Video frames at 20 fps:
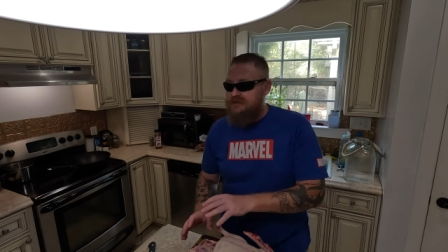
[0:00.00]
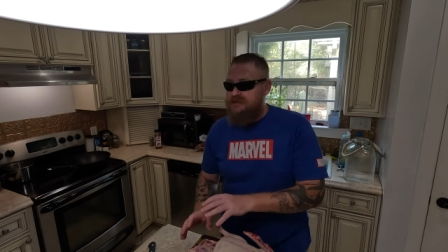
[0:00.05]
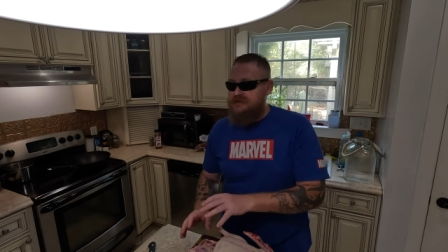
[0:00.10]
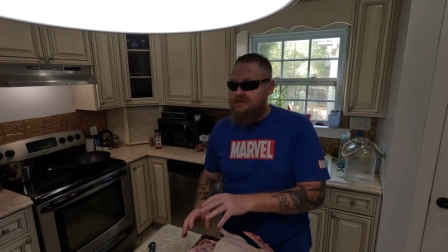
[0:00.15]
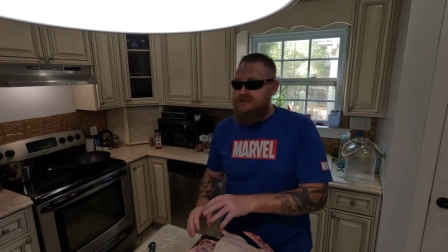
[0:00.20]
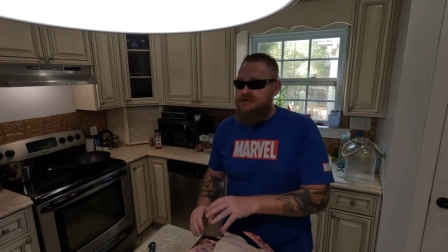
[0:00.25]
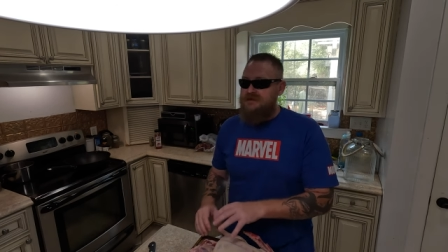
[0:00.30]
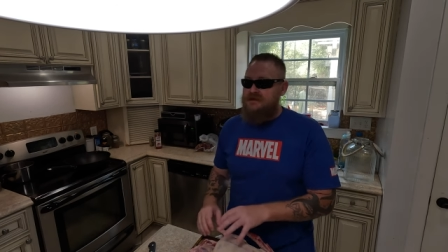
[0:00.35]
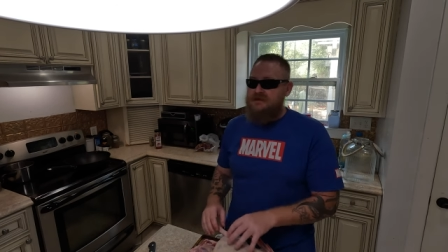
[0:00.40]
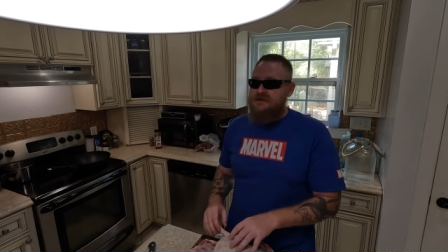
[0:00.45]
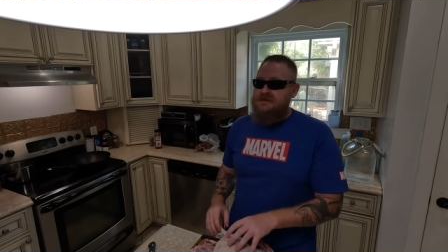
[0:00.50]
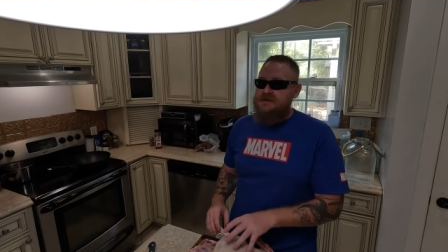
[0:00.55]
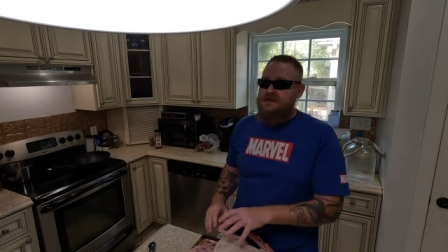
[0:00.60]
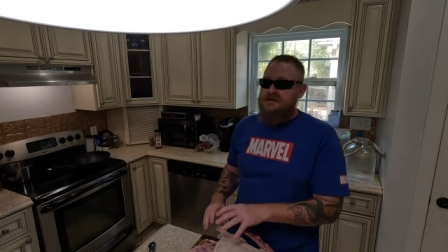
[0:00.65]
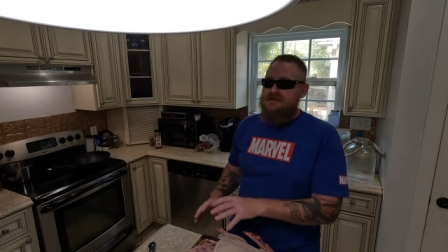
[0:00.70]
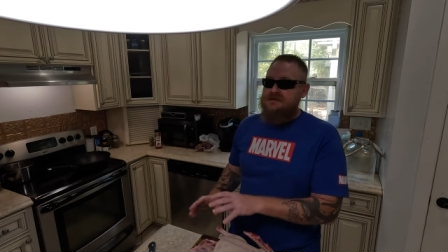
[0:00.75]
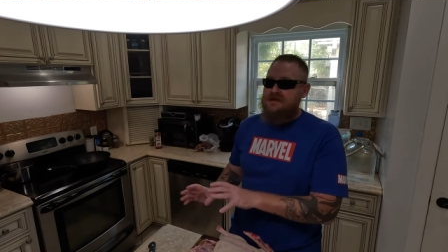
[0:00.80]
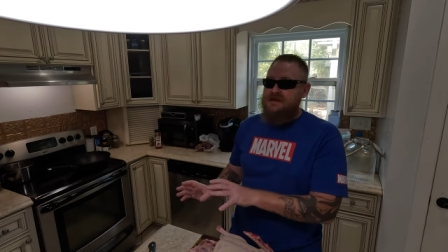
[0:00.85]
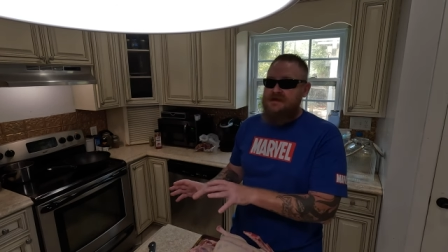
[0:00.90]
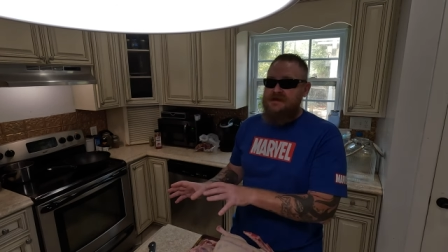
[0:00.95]
like
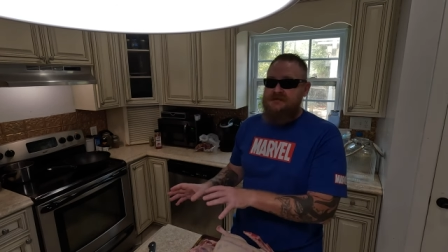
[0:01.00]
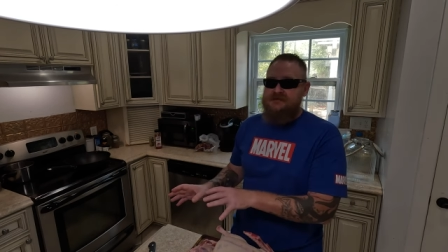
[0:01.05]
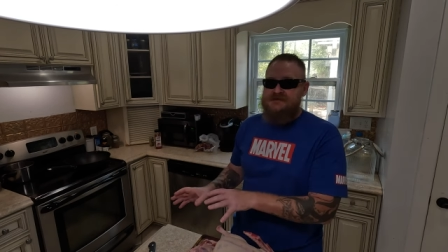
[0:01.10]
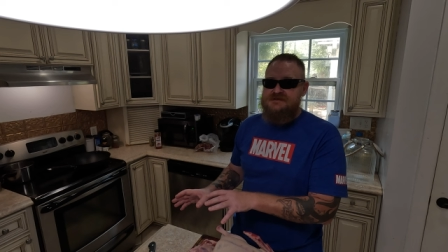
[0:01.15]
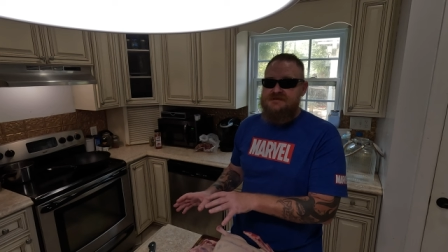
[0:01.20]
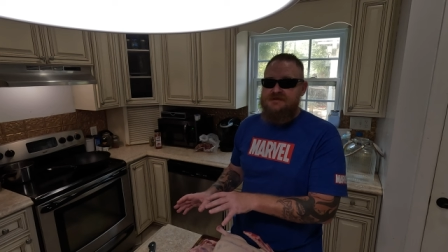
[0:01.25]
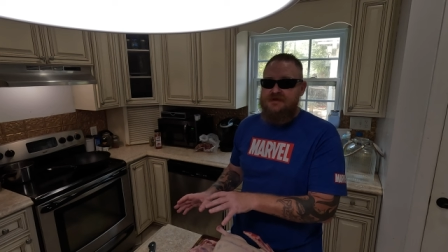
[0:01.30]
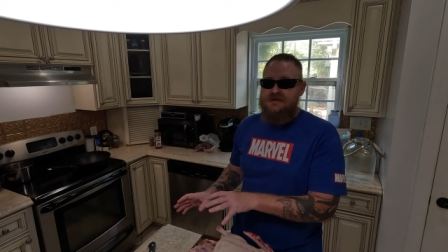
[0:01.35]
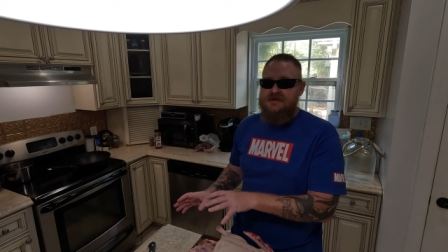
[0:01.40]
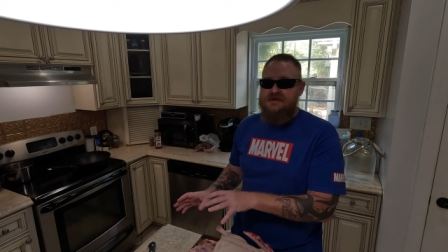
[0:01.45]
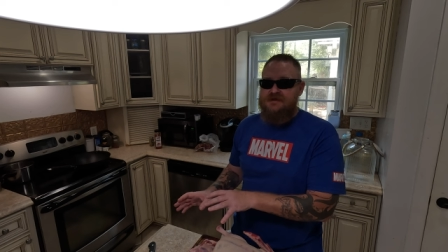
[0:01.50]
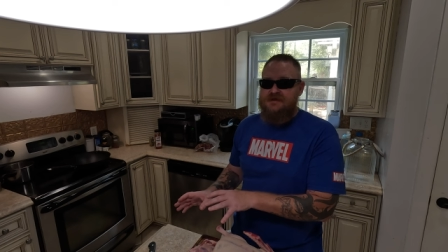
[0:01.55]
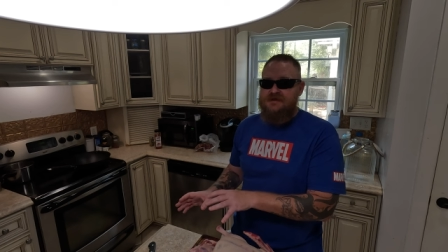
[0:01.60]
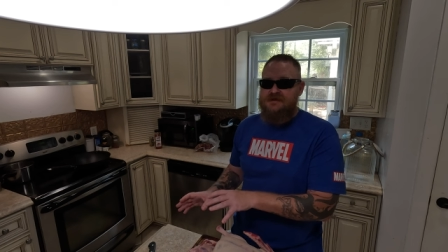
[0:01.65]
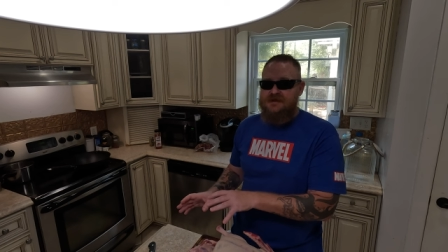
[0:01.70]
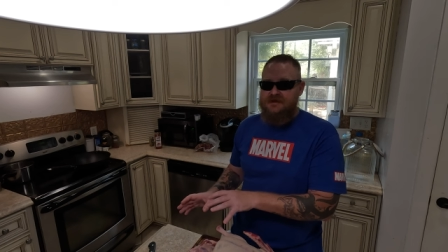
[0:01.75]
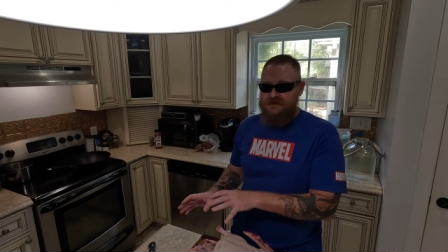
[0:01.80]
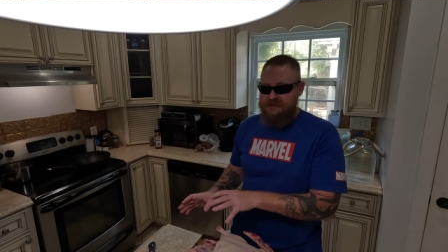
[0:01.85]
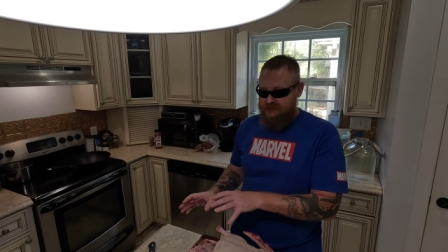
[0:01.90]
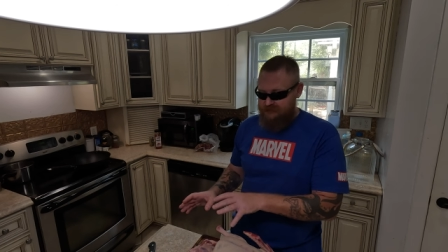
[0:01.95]
a livestock
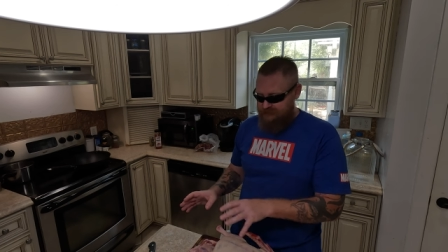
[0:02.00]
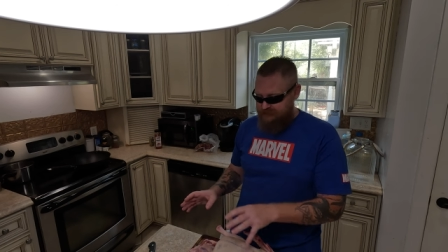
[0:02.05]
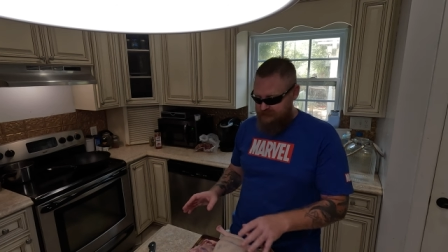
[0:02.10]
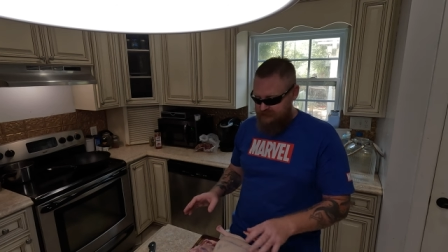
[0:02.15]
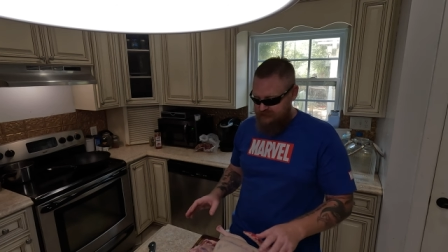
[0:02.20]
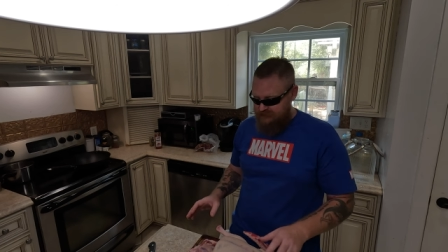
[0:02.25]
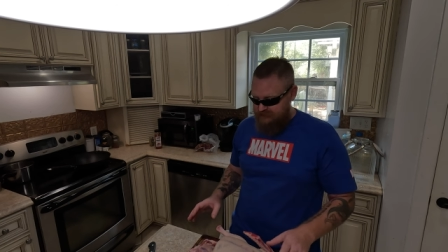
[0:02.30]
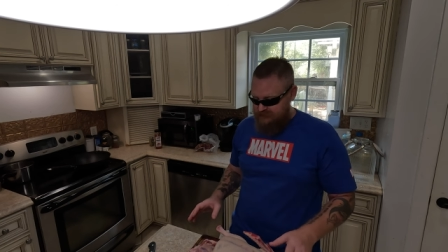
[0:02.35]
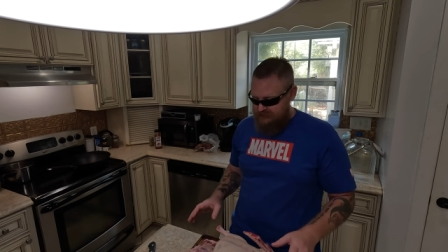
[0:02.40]
kind of